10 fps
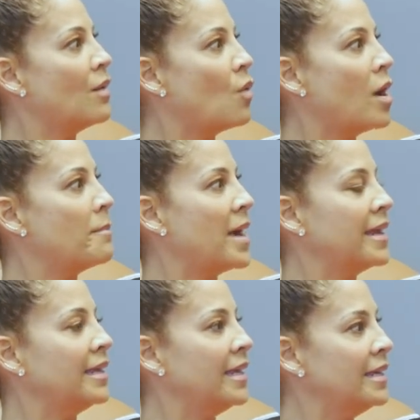I want
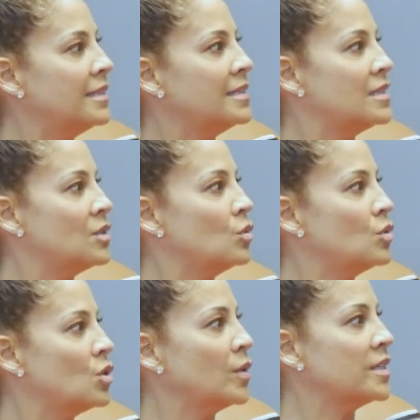my kids to
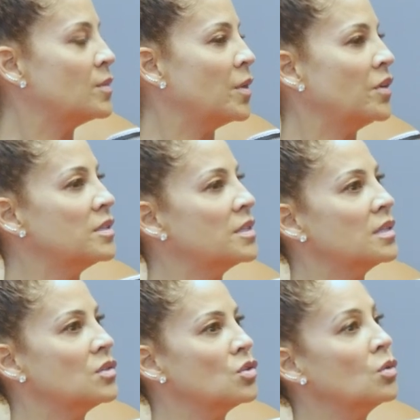to experience
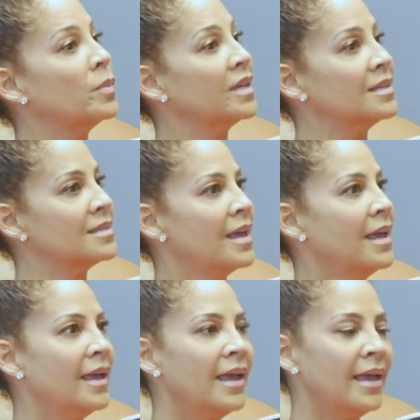this too because
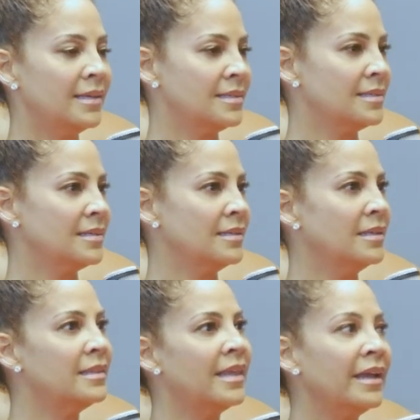as
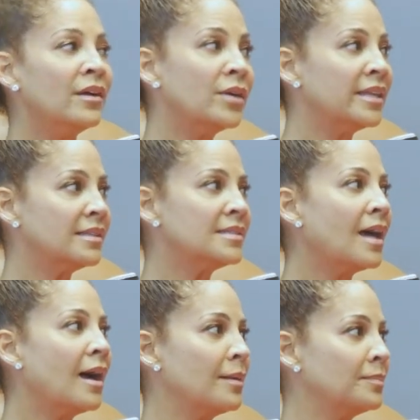they are at the
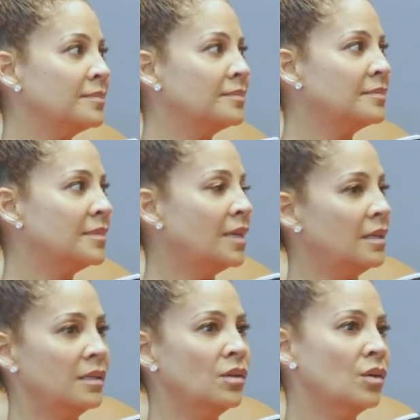top, Yep.
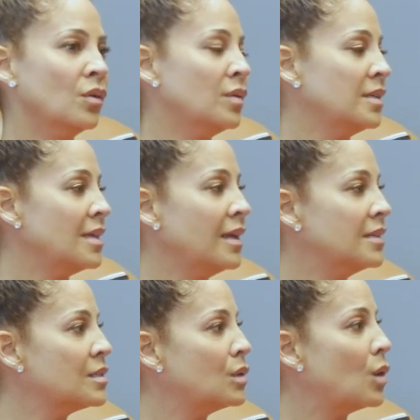And you know, they say it's